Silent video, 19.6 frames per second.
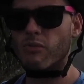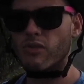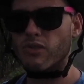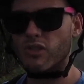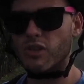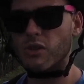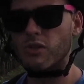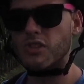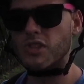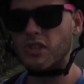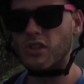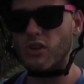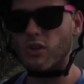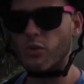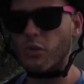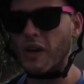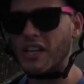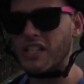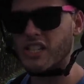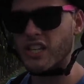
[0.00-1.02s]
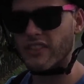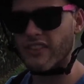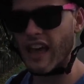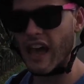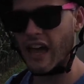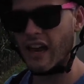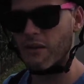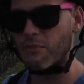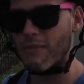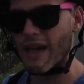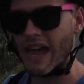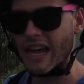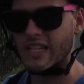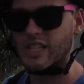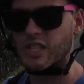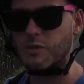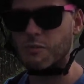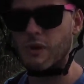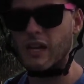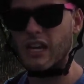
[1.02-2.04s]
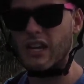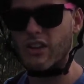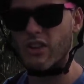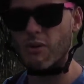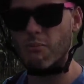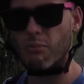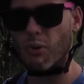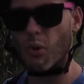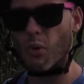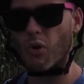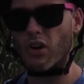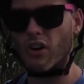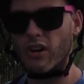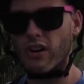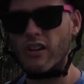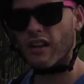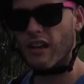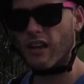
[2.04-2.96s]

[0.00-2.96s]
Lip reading: due to you reaching that max speed of the board,